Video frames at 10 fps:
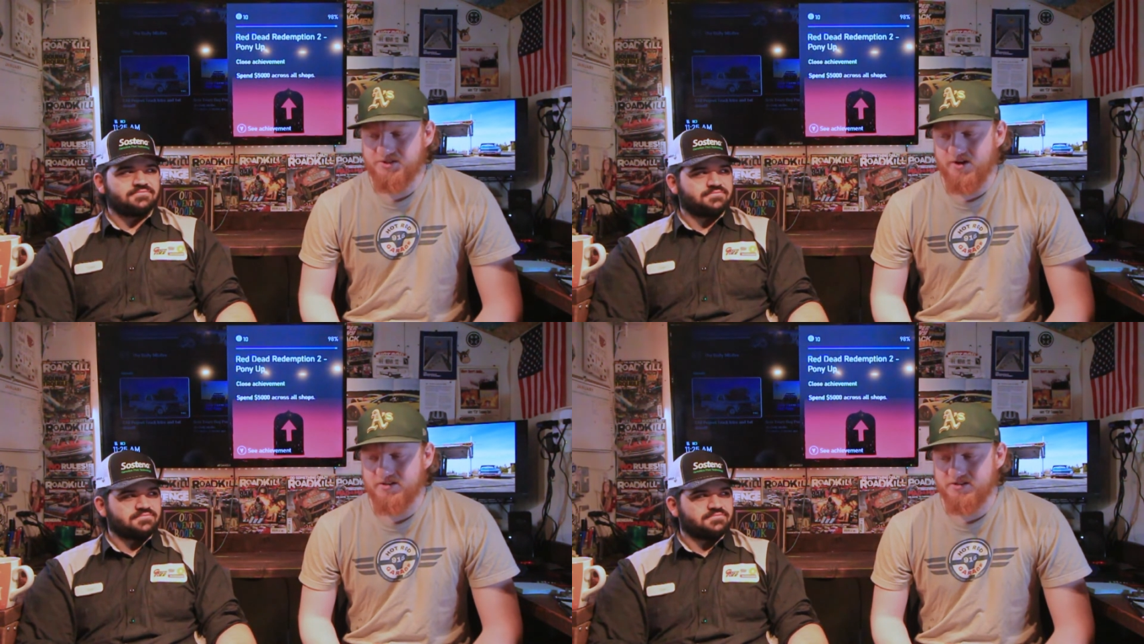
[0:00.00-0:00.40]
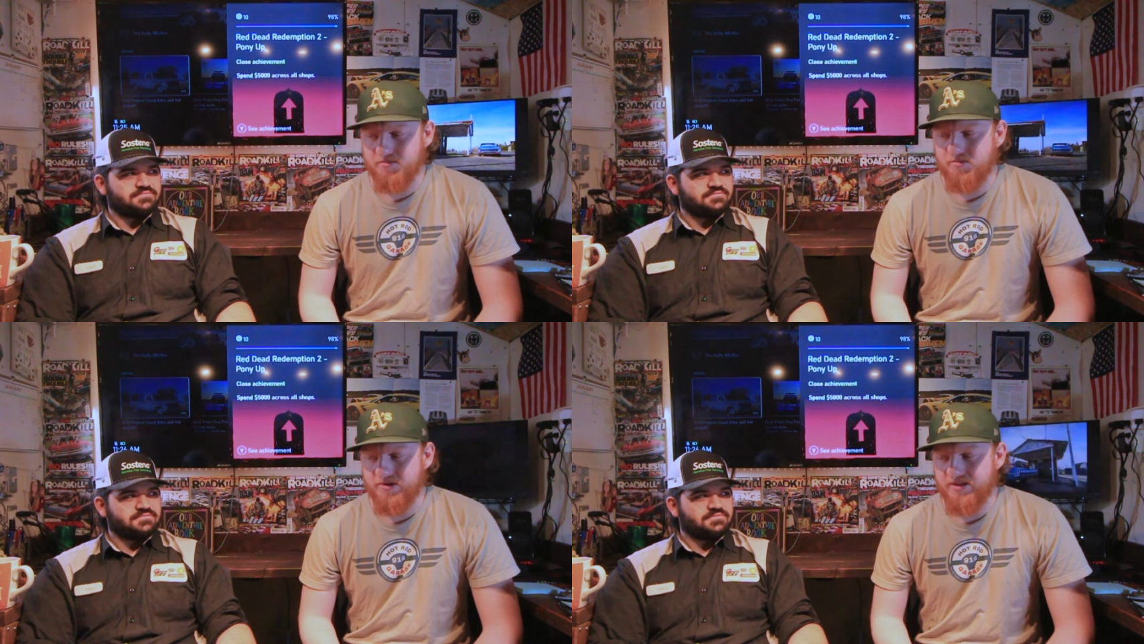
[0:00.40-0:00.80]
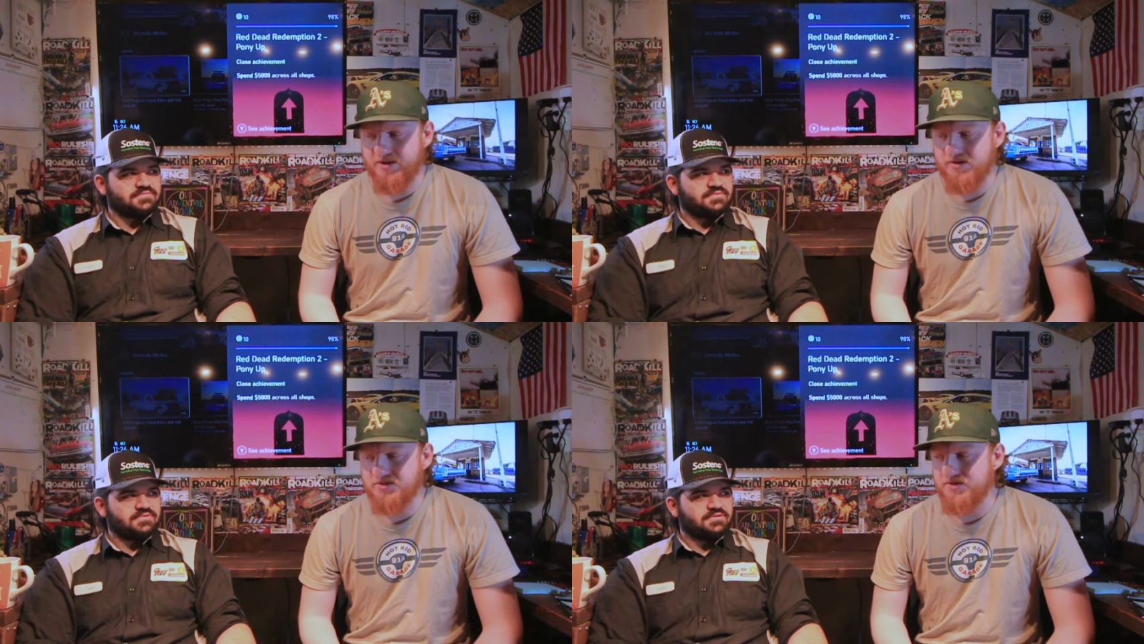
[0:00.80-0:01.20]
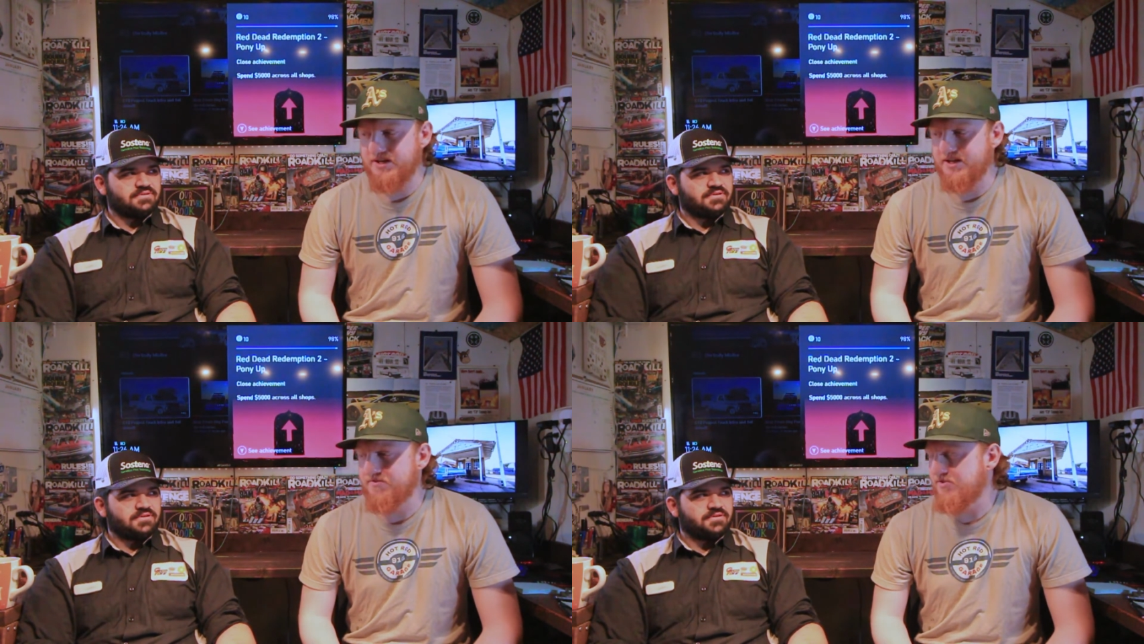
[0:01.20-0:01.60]
Speaker 1: year at some point, like once we
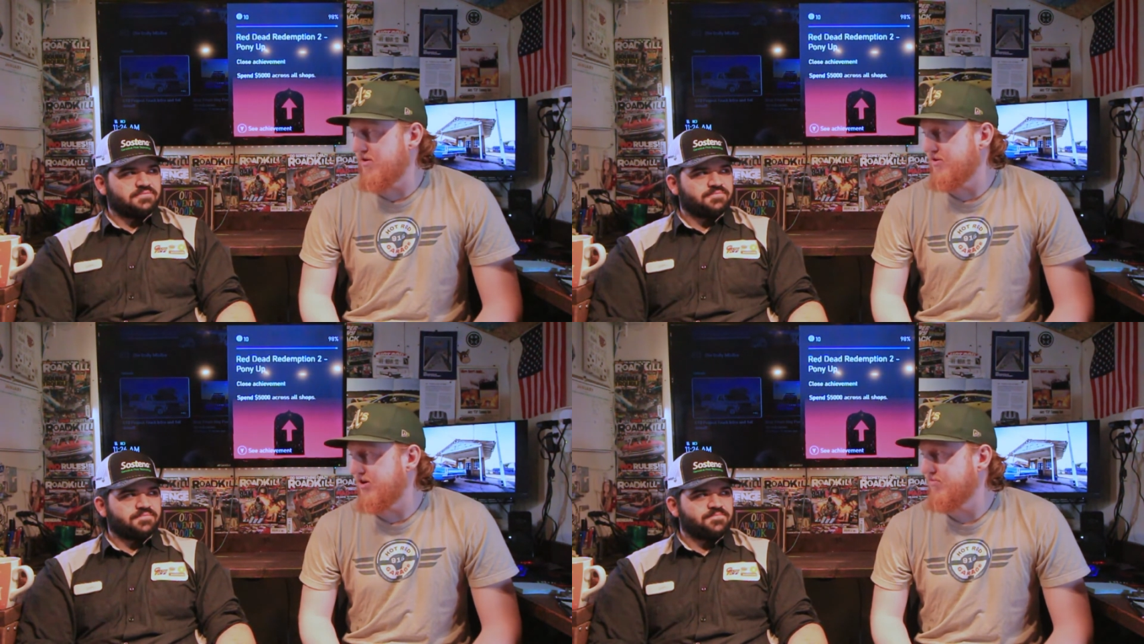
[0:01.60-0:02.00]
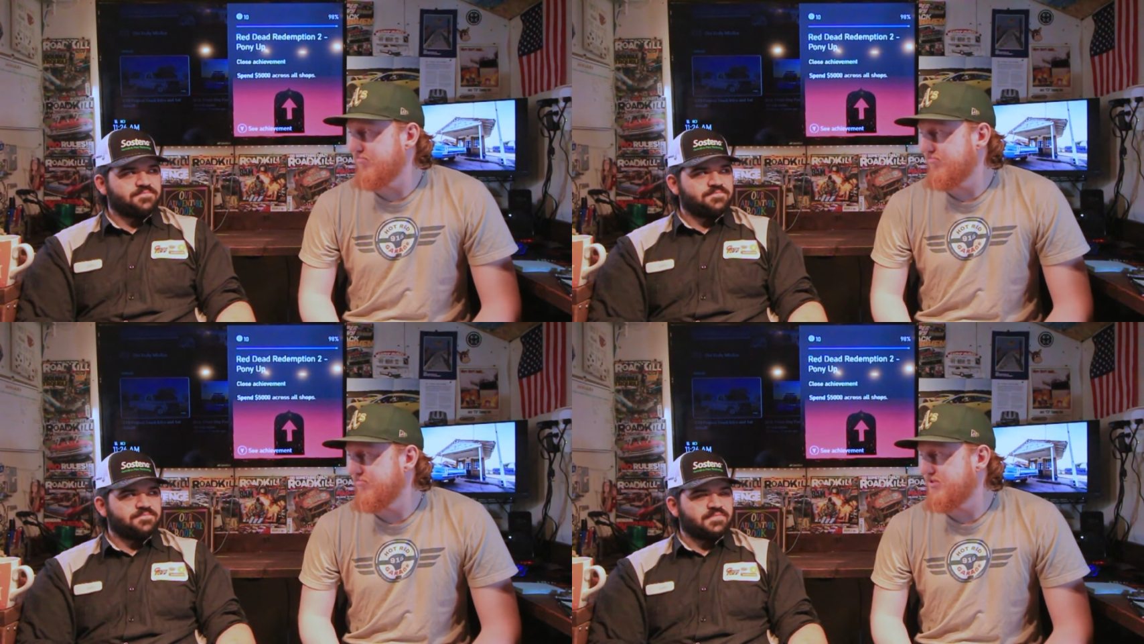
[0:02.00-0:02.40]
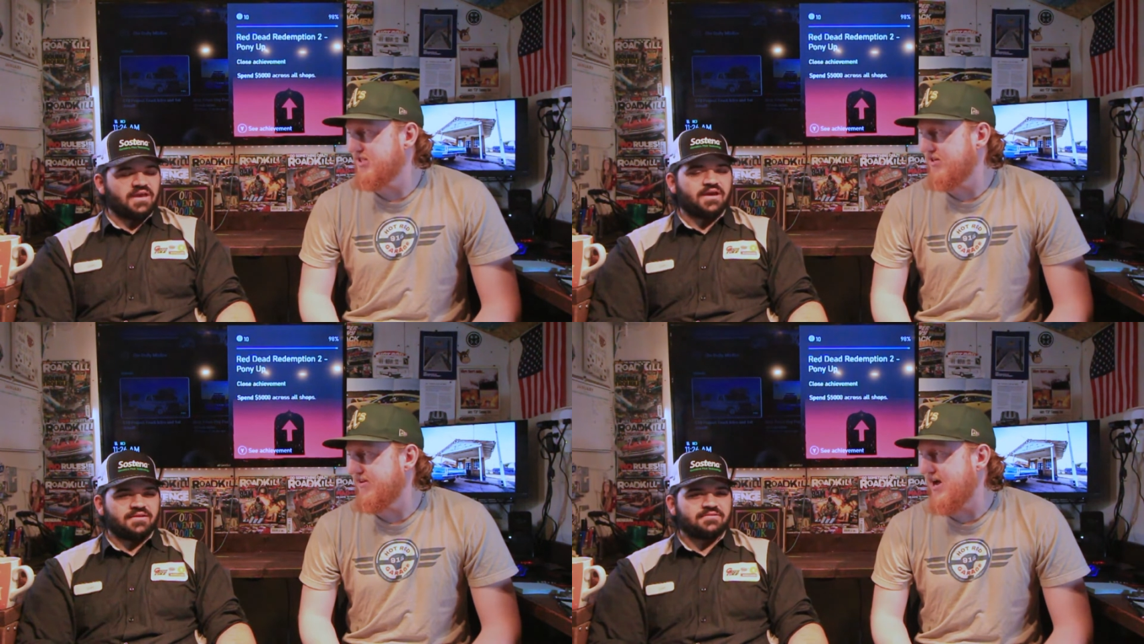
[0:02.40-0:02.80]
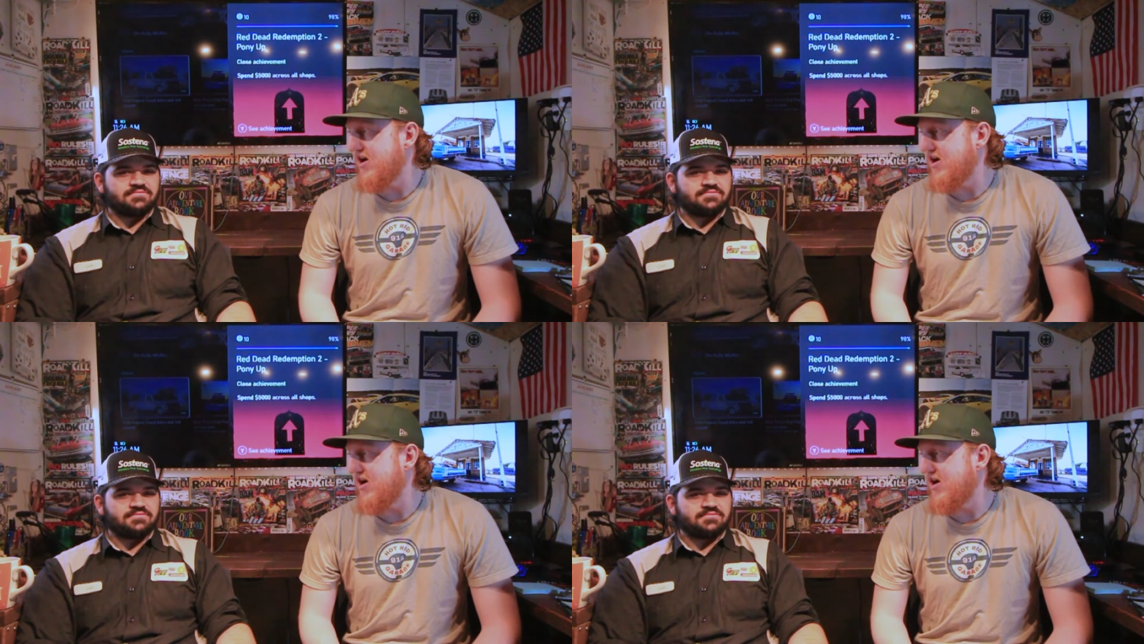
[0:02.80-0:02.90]
get a few other stuff yeah.